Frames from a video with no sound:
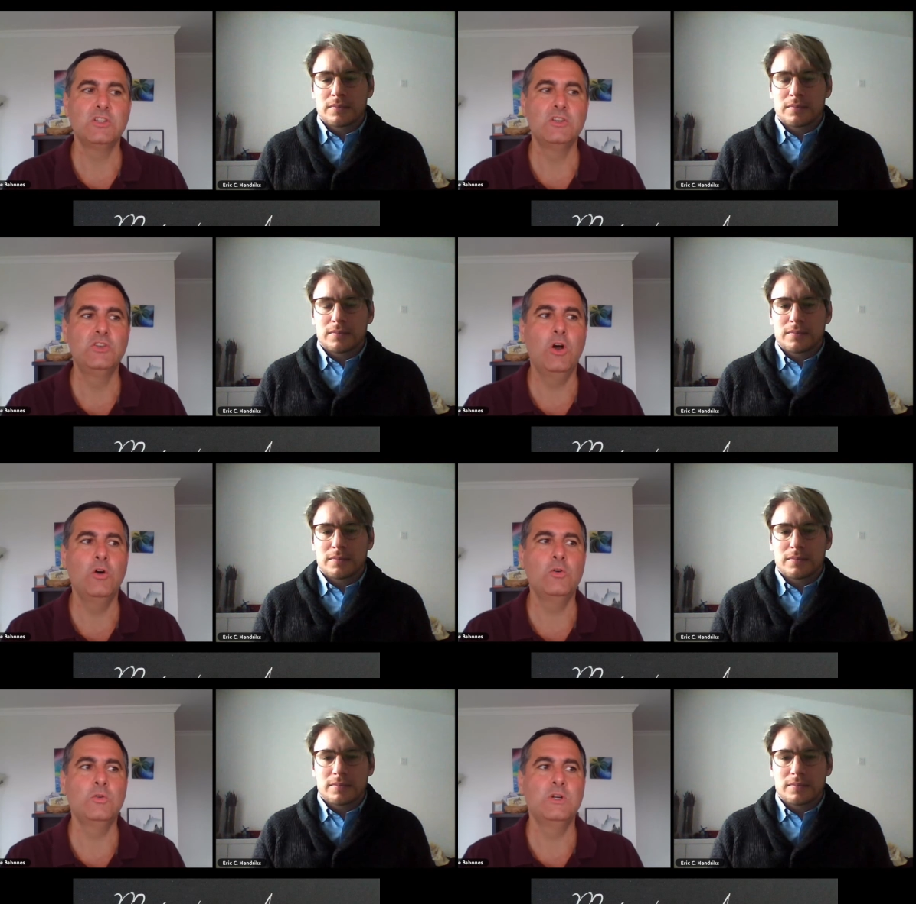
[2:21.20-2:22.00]

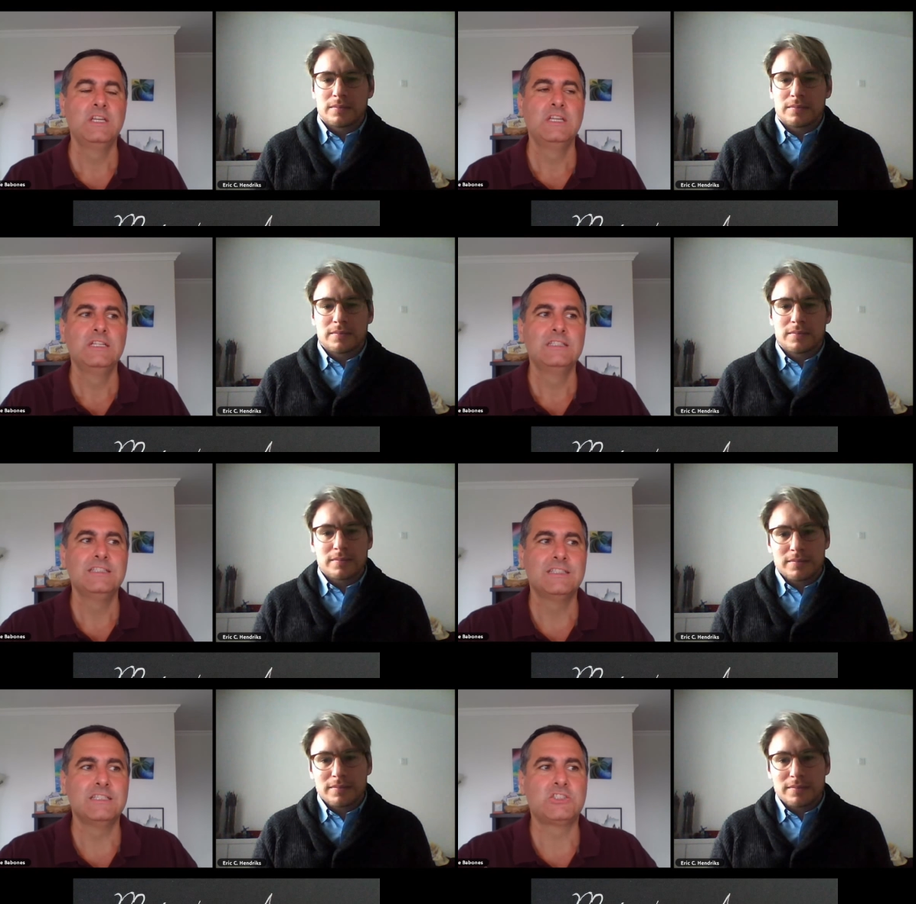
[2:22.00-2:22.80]
Speaker 1: know
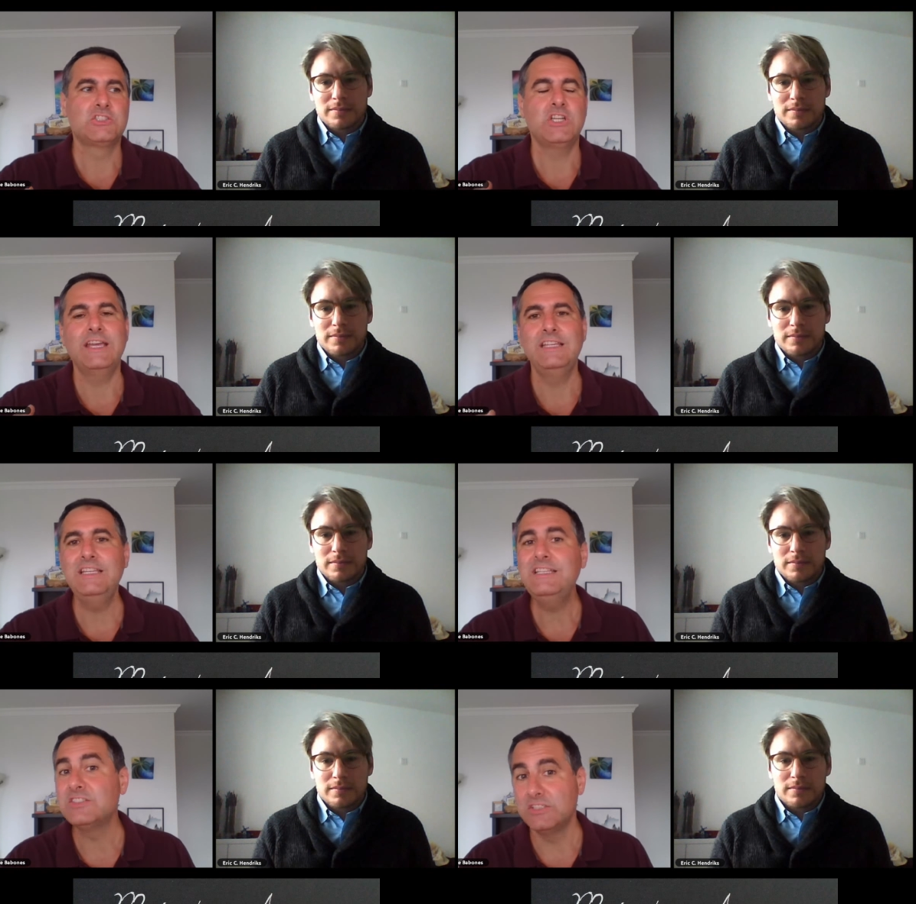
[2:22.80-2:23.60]
the
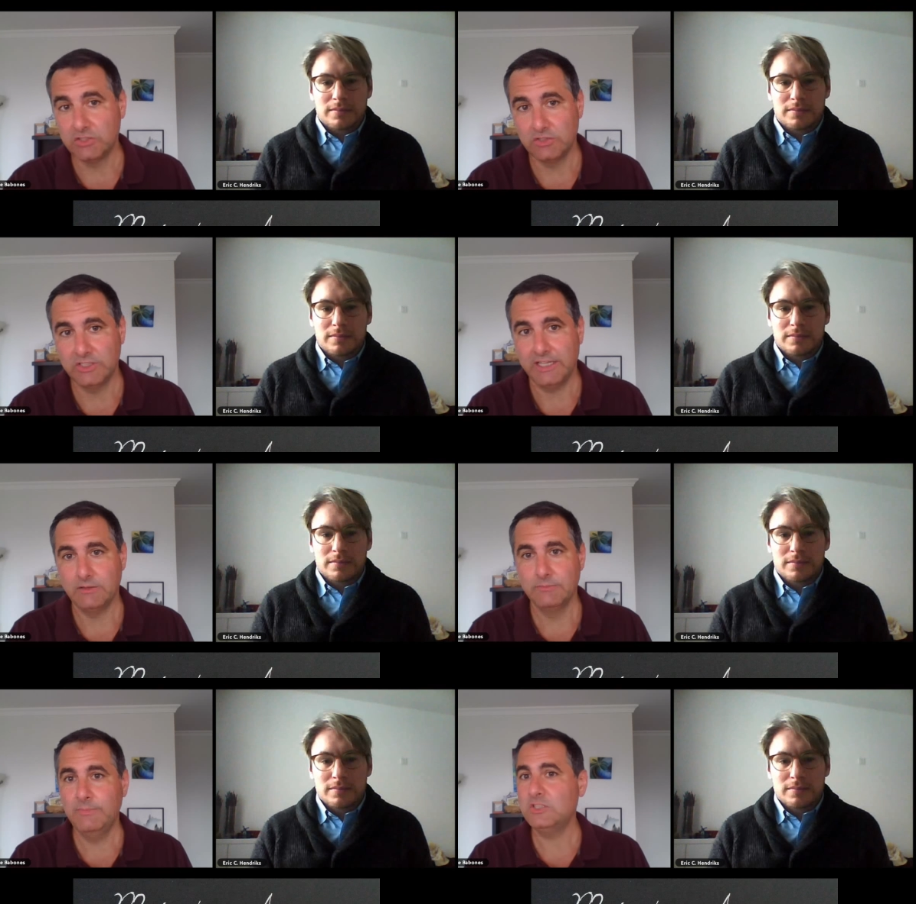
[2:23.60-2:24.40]
Chinese
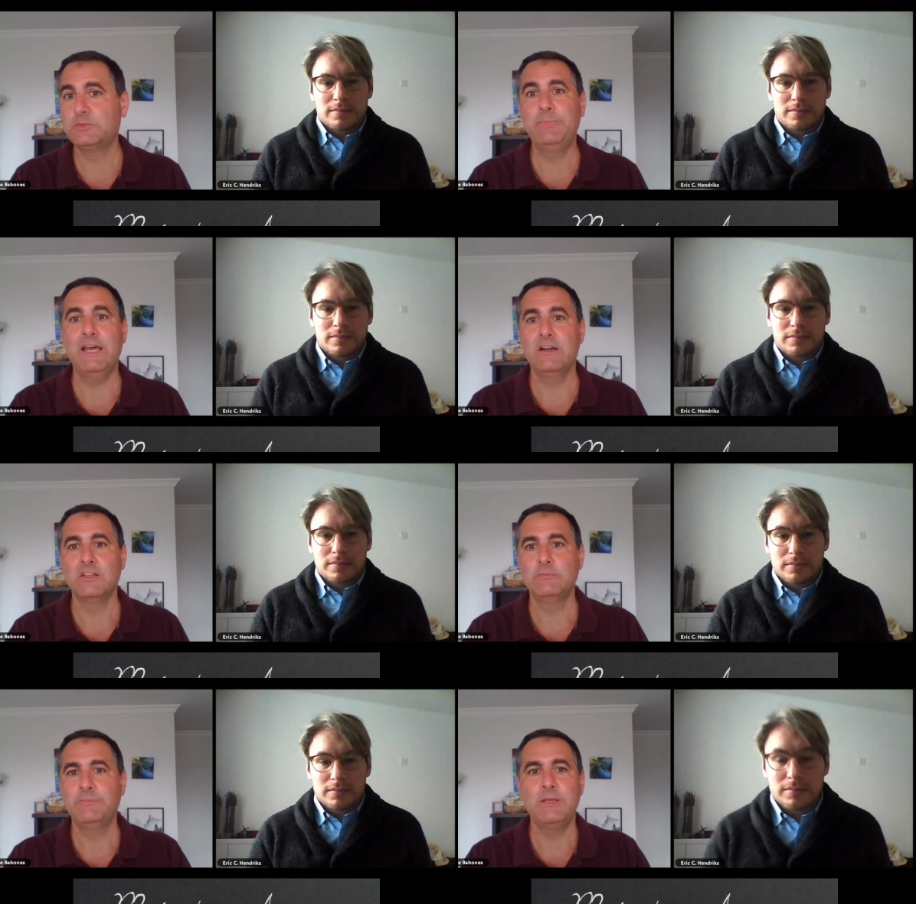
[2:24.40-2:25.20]
internet much better
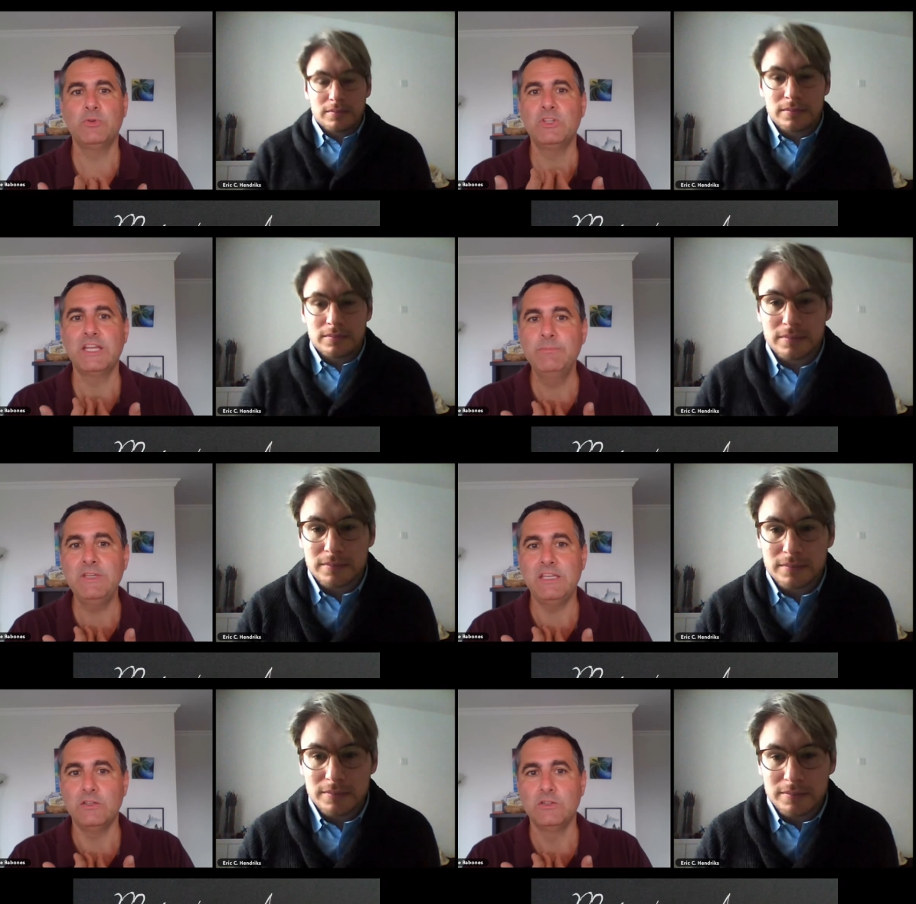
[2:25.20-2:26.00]
than people like
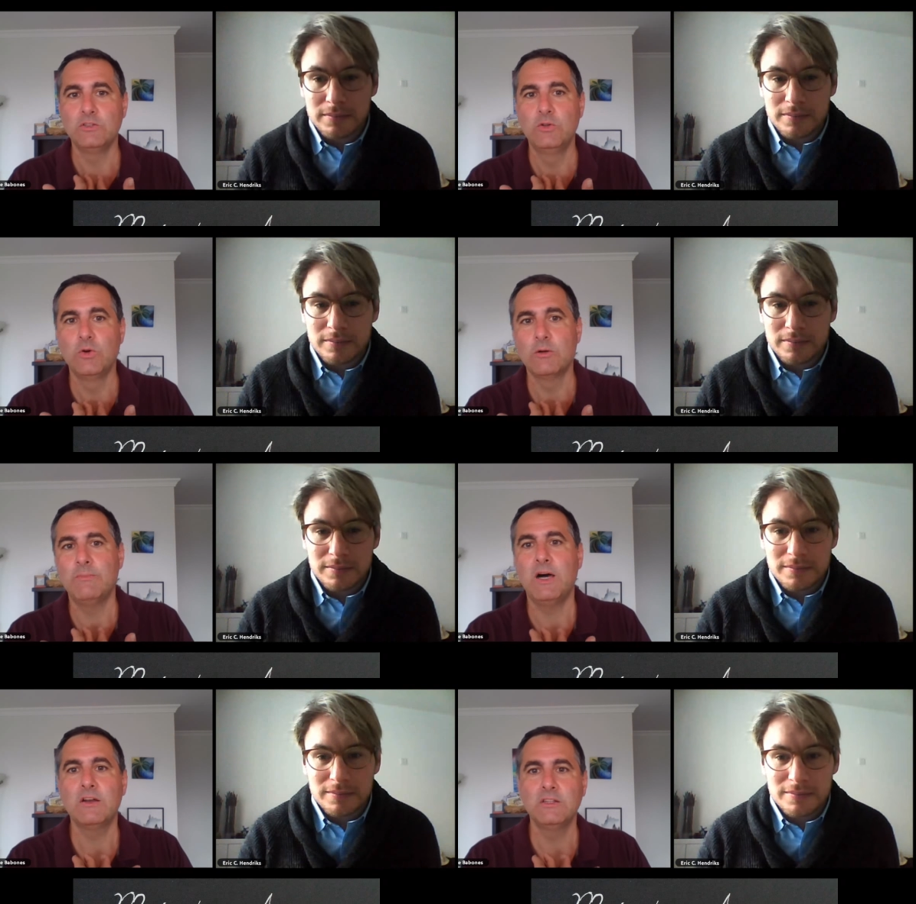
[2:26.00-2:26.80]
me, who are
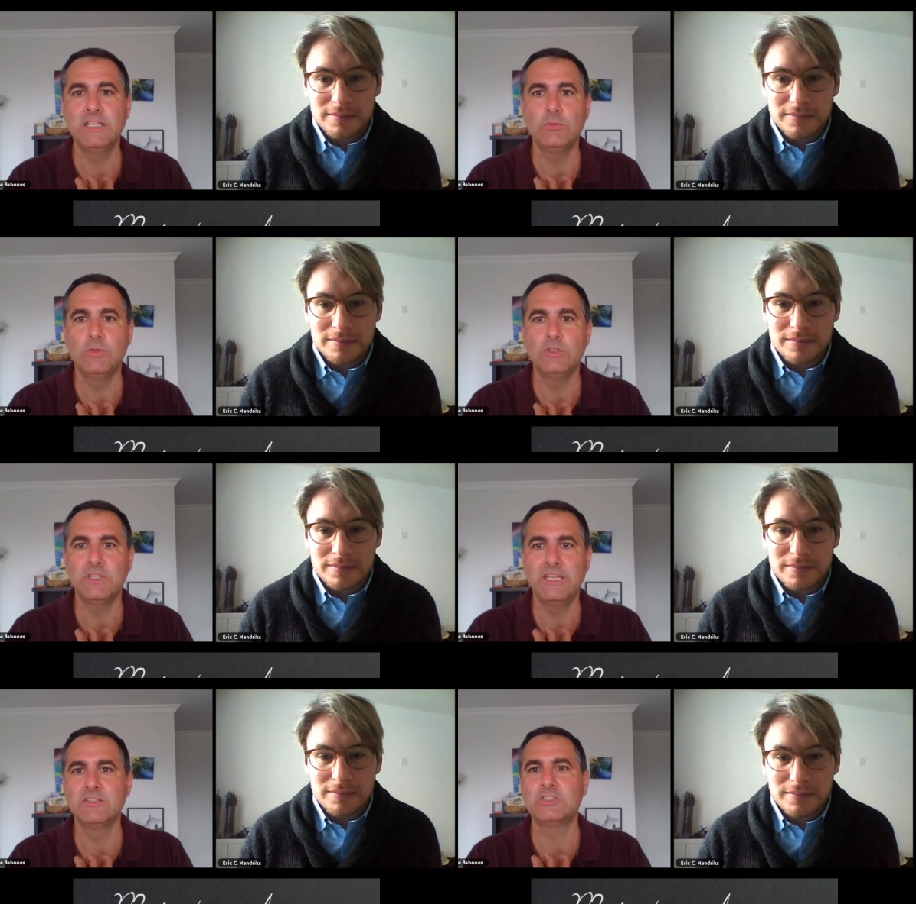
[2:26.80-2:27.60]

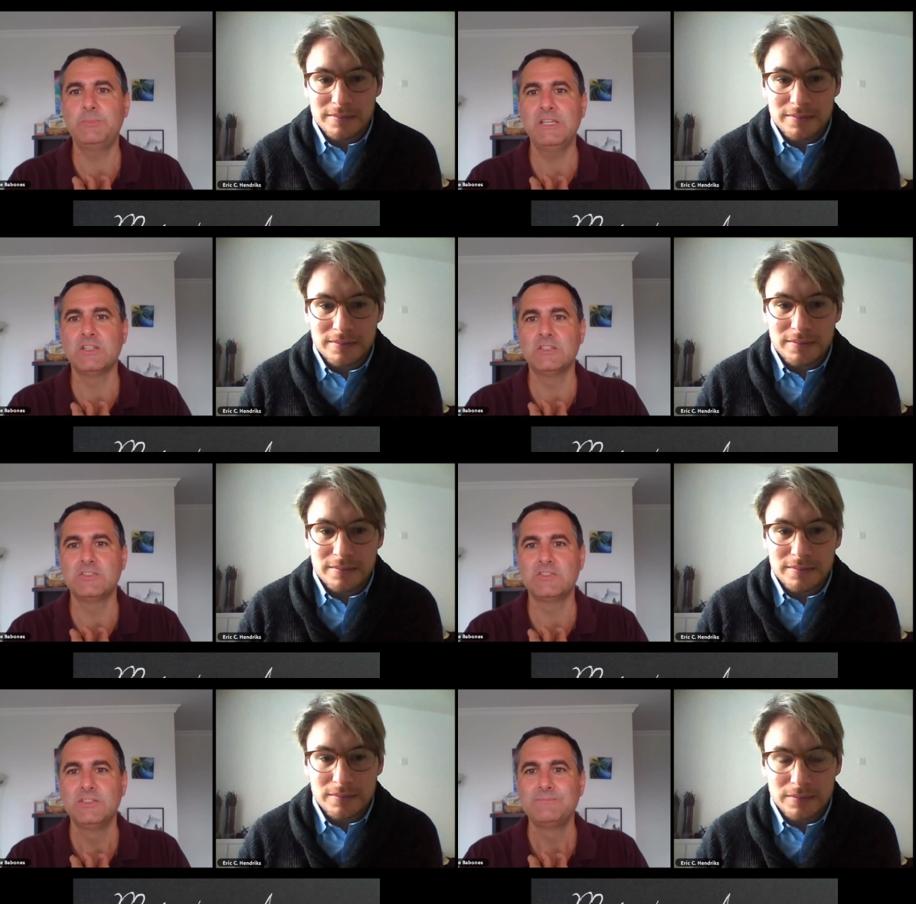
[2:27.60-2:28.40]
monolingual English
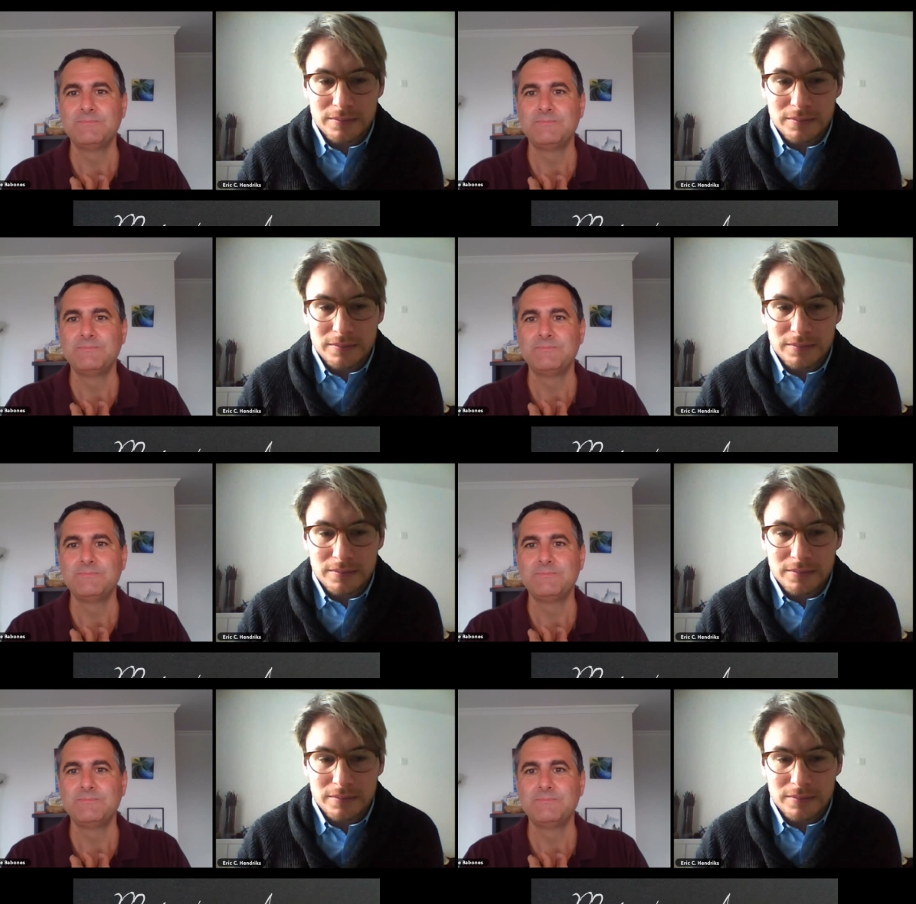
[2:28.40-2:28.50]
speakers.